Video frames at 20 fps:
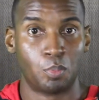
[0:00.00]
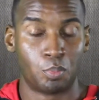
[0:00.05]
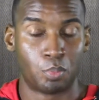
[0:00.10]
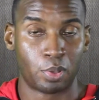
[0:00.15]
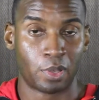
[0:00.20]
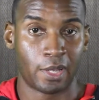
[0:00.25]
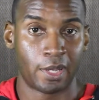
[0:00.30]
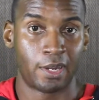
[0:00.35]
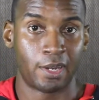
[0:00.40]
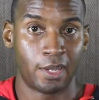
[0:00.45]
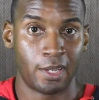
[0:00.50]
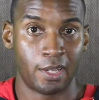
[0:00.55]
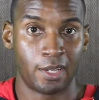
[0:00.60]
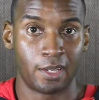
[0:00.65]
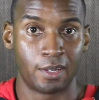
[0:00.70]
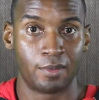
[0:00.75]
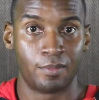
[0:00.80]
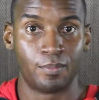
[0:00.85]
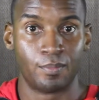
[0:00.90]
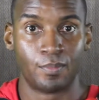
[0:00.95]
plan
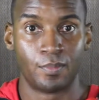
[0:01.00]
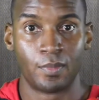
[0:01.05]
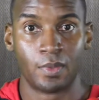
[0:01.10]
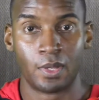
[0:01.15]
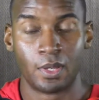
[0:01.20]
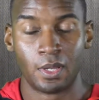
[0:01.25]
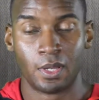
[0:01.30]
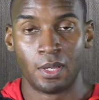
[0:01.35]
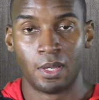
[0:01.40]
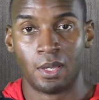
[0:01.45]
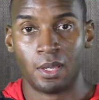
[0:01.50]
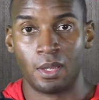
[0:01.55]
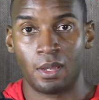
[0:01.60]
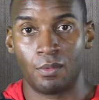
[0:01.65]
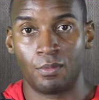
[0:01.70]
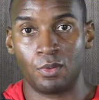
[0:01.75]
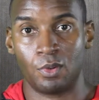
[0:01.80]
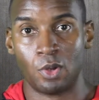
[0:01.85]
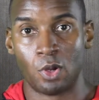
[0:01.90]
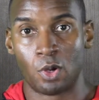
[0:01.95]
ahead.
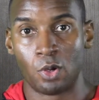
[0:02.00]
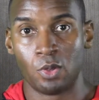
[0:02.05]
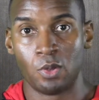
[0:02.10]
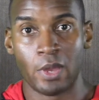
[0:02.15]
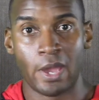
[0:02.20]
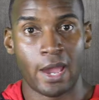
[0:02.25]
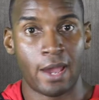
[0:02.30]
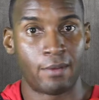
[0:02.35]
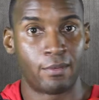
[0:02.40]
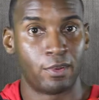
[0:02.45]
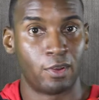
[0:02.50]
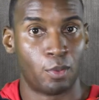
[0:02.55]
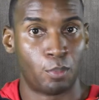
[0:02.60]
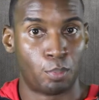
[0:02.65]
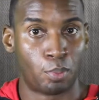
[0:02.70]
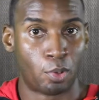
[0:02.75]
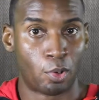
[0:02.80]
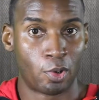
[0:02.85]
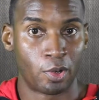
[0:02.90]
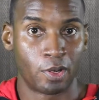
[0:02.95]
You know you have an
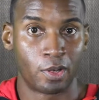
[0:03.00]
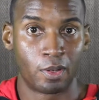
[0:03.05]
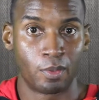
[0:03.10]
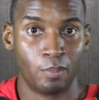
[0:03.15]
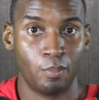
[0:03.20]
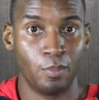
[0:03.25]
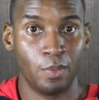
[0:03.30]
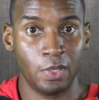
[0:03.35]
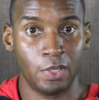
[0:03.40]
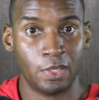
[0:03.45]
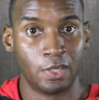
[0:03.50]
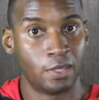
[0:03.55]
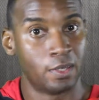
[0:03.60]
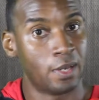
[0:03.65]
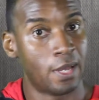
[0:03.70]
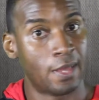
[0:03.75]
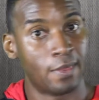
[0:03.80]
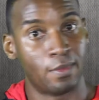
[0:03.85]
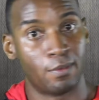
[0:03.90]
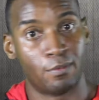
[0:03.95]
important
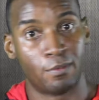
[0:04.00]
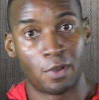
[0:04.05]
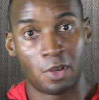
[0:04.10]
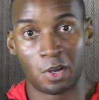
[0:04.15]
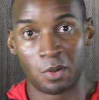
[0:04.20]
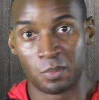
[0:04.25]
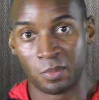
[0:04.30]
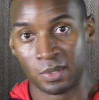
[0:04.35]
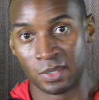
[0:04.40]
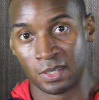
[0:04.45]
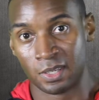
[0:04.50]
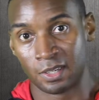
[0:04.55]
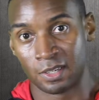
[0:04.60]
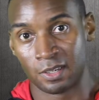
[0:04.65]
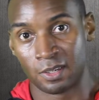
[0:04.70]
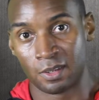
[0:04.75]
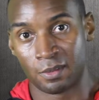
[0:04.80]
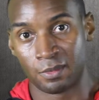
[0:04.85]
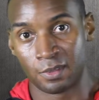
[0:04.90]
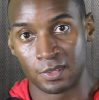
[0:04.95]
meeting at the very
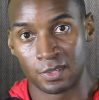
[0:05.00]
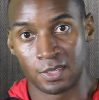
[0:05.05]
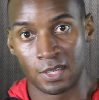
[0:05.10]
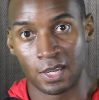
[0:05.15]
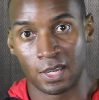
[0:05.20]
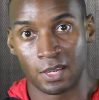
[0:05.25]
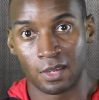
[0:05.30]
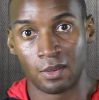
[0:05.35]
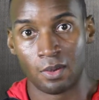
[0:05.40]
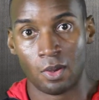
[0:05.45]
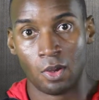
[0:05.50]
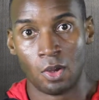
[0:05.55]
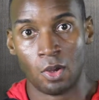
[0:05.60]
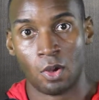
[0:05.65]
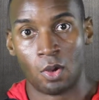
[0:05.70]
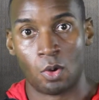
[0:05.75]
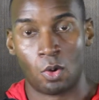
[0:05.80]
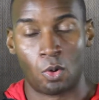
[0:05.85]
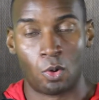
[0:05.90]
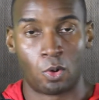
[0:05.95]
beginning of the day
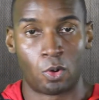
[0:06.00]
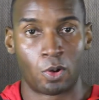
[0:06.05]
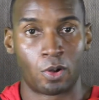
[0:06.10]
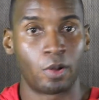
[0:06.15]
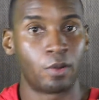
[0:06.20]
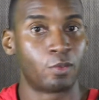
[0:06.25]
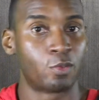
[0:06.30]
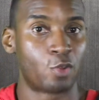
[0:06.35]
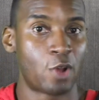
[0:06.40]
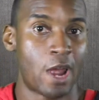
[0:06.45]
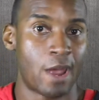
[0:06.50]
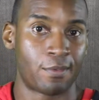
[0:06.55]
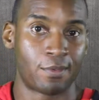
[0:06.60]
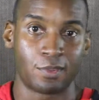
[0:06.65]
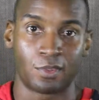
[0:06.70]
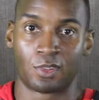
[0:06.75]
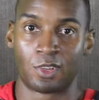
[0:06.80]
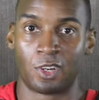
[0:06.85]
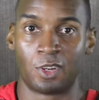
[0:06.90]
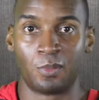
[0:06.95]
or
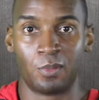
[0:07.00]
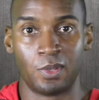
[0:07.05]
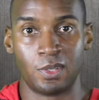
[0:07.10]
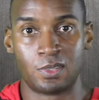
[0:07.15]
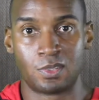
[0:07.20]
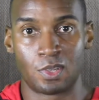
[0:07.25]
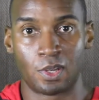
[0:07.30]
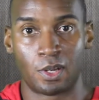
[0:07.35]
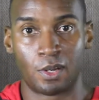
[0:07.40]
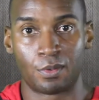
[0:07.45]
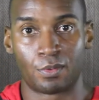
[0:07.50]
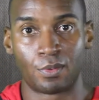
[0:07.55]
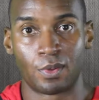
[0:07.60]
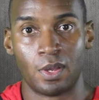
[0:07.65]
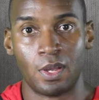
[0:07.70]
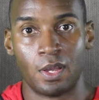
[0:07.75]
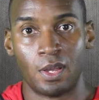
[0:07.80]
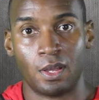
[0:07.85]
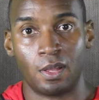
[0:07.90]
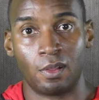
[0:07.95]
traffic's gonna be tough.
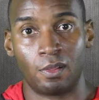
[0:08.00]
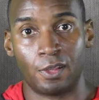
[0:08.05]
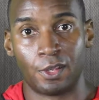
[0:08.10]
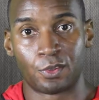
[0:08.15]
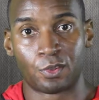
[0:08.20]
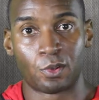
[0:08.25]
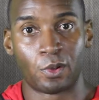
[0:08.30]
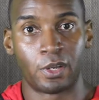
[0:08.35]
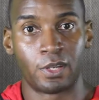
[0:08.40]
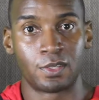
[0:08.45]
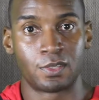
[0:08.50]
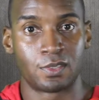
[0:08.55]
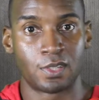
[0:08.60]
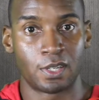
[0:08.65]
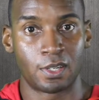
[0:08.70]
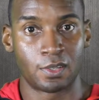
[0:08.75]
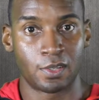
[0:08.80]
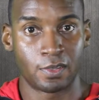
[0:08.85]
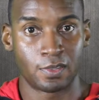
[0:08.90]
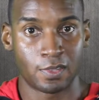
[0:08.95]
Let's go ahead and
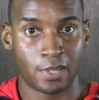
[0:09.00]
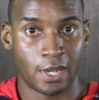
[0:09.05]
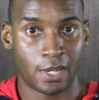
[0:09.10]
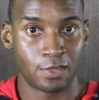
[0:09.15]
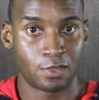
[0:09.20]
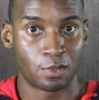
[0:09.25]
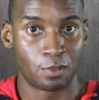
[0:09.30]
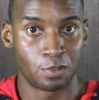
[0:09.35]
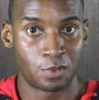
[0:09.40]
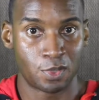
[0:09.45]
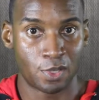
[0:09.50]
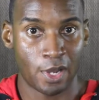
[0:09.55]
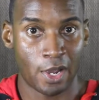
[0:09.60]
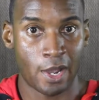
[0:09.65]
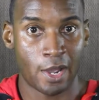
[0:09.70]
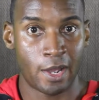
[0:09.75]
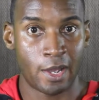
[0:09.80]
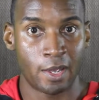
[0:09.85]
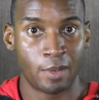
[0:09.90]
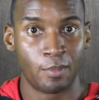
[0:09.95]
set aside some
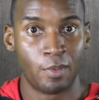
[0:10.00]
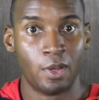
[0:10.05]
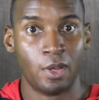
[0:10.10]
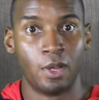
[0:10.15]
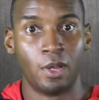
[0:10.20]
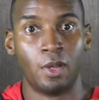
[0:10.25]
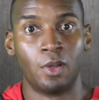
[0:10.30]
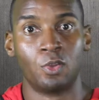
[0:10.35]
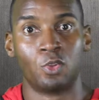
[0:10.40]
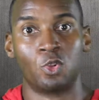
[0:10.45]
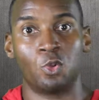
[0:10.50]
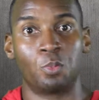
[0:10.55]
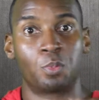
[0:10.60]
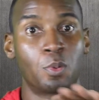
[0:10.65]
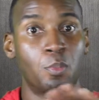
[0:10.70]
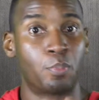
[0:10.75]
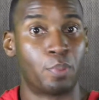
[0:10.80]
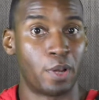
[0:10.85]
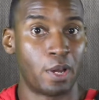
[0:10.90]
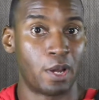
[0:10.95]
time to
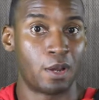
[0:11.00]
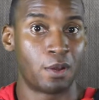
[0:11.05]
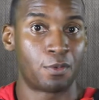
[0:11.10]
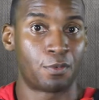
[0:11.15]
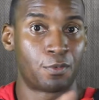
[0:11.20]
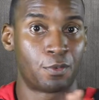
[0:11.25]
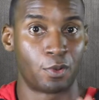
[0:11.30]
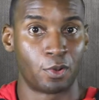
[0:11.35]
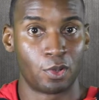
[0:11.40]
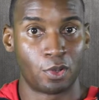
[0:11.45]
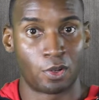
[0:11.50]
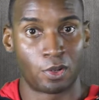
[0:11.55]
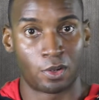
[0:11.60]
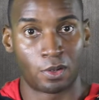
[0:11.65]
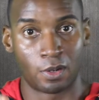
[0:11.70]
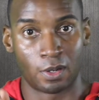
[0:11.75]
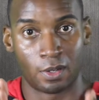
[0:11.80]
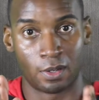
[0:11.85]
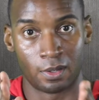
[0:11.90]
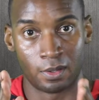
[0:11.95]
prepare for
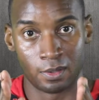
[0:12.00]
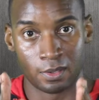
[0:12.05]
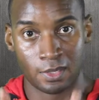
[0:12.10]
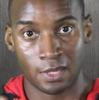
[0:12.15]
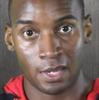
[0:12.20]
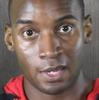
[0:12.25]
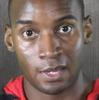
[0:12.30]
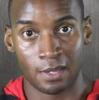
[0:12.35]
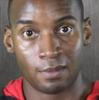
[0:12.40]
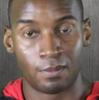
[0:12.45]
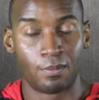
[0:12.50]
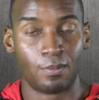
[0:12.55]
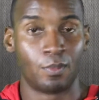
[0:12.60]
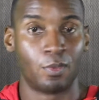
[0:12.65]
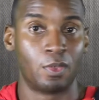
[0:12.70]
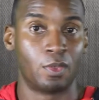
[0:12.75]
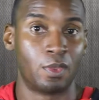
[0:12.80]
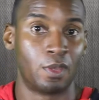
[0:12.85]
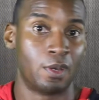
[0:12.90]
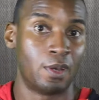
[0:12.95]
your day
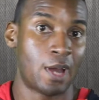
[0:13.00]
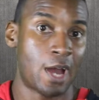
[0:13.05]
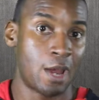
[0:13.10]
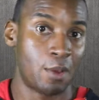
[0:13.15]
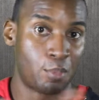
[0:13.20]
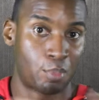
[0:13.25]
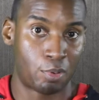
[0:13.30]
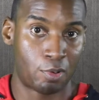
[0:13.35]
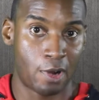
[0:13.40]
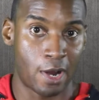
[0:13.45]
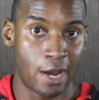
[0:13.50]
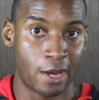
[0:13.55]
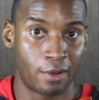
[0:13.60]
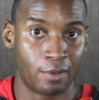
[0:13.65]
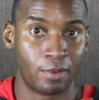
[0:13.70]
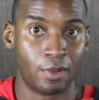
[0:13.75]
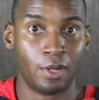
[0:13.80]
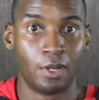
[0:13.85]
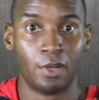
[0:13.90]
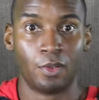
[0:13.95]
the night prior.
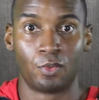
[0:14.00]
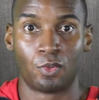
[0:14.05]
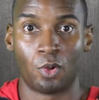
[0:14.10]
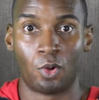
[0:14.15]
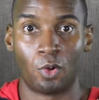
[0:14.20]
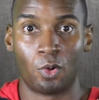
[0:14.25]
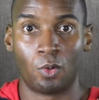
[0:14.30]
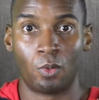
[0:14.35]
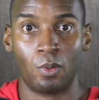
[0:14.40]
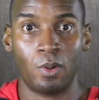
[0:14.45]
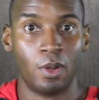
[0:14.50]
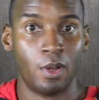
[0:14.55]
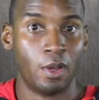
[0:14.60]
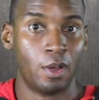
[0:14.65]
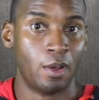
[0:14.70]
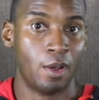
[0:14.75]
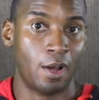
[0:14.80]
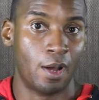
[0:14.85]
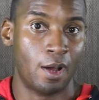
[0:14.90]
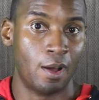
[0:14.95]
So
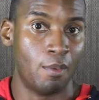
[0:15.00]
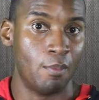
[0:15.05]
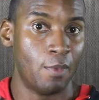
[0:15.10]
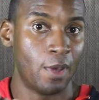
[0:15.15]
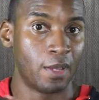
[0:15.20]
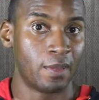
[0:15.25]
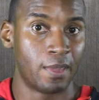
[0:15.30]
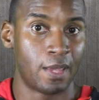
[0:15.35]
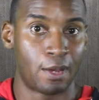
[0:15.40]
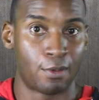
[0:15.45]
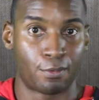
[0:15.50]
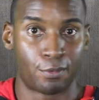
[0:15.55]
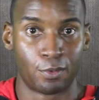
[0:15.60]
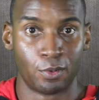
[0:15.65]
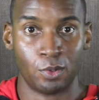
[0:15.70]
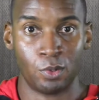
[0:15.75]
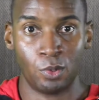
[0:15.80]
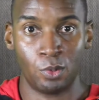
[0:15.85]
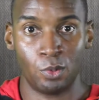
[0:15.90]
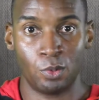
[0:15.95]
uh, make that
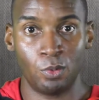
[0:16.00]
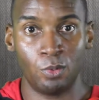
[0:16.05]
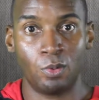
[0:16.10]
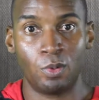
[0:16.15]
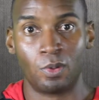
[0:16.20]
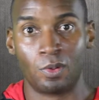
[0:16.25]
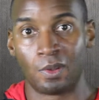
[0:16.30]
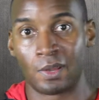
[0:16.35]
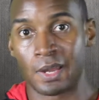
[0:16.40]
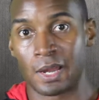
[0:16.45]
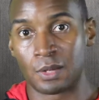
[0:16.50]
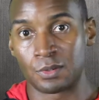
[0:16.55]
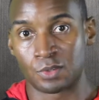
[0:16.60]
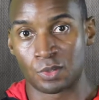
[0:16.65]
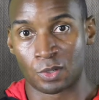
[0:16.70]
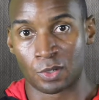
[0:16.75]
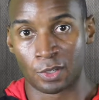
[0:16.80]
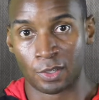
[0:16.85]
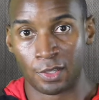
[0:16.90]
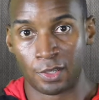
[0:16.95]
food, lay out
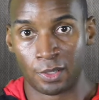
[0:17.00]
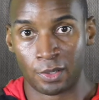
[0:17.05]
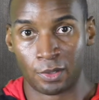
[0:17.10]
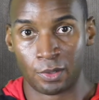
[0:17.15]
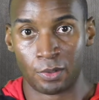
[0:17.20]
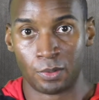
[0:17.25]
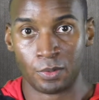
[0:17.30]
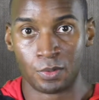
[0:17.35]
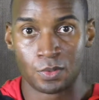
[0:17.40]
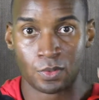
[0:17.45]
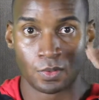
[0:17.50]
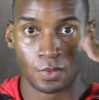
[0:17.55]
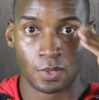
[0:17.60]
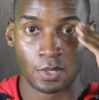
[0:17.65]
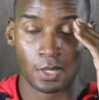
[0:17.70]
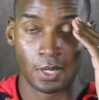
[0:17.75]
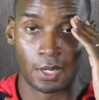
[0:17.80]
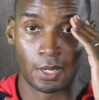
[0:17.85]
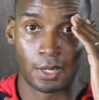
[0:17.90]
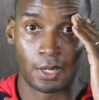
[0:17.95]
your clothes,
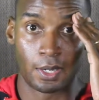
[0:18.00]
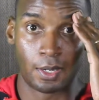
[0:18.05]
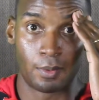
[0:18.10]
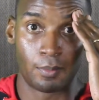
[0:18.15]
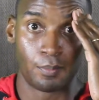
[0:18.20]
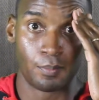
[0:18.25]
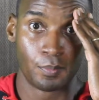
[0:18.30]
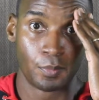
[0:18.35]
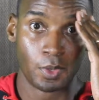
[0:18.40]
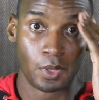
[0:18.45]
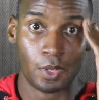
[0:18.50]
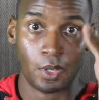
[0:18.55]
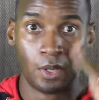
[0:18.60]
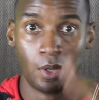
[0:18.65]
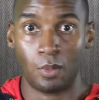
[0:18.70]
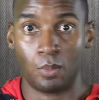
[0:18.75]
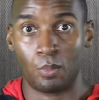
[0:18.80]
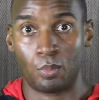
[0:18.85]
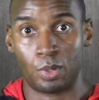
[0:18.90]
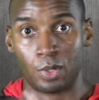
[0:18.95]
uh,
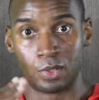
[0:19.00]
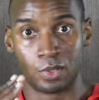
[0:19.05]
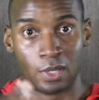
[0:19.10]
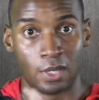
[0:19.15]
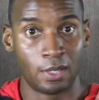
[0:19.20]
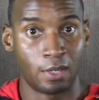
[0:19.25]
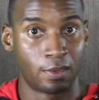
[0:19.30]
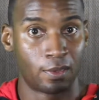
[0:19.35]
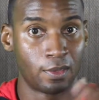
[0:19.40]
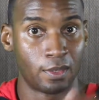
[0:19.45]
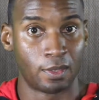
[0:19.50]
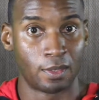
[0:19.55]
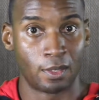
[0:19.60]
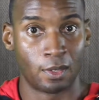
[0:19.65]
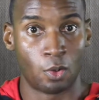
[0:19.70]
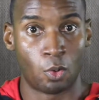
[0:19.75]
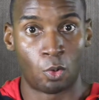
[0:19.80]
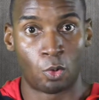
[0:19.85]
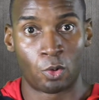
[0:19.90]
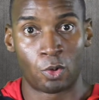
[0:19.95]
put anything
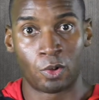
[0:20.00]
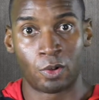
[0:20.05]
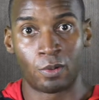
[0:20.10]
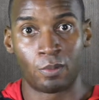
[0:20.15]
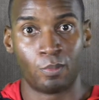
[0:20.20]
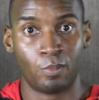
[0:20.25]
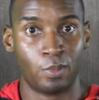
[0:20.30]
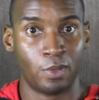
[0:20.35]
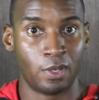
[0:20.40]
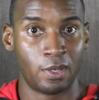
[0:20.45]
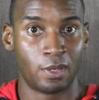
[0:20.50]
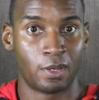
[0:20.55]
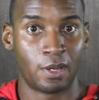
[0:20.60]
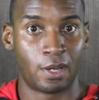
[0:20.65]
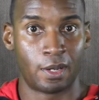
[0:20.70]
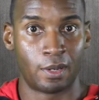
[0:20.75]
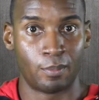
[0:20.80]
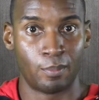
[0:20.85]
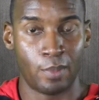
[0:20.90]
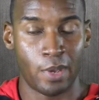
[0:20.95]
in order, be it
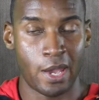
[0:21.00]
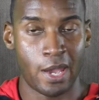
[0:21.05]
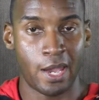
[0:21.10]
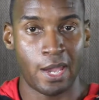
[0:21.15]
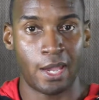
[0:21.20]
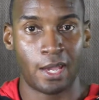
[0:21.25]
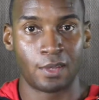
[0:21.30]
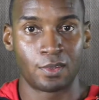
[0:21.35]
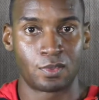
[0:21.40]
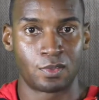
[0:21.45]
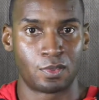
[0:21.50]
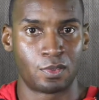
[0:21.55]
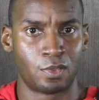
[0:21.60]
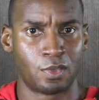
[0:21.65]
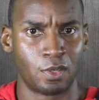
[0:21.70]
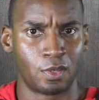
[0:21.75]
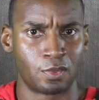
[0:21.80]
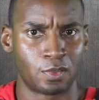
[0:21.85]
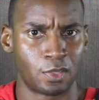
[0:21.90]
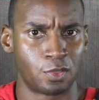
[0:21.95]
uh, bags,
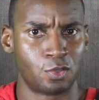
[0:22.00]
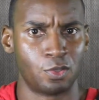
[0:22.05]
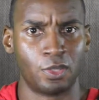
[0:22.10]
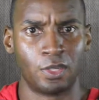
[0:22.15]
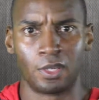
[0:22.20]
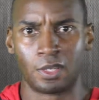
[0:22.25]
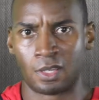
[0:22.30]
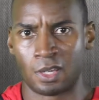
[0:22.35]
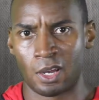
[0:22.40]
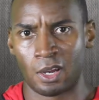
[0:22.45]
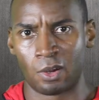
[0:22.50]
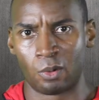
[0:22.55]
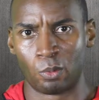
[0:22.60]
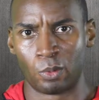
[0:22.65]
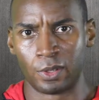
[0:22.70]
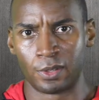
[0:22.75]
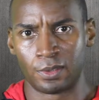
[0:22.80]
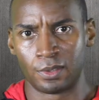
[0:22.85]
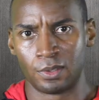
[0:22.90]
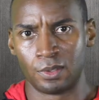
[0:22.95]
things that you need to carry
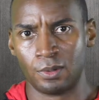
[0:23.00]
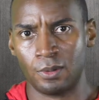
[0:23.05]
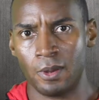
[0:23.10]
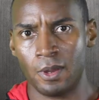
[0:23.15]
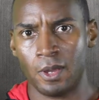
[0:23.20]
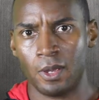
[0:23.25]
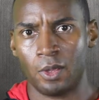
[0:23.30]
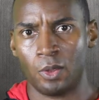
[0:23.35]
with you,